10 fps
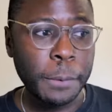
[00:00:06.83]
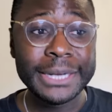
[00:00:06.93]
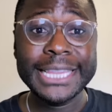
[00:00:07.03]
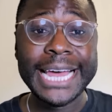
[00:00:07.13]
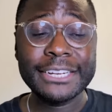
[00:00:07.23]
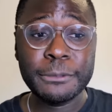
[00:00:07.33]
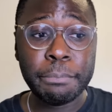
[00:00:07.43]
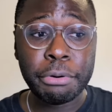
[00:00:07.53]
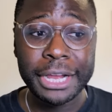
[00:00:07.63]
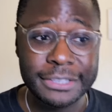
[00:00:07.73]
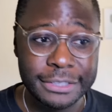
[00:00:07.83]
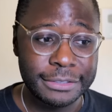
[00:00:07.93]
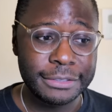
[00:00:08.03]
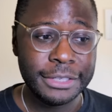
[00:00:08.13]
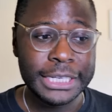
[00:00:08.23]
but that is the
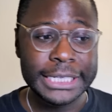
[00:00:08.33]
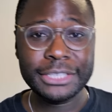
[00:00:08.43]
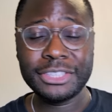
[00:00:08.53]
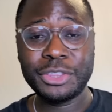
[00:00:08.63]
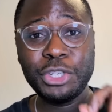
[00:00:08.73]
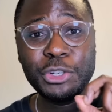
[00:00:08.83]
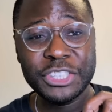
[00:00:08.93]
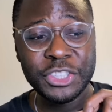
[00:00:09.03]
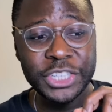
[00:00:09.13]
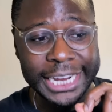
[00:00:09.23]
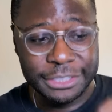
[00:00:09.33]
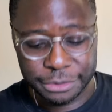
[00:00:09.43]
process. These are the three questions you ask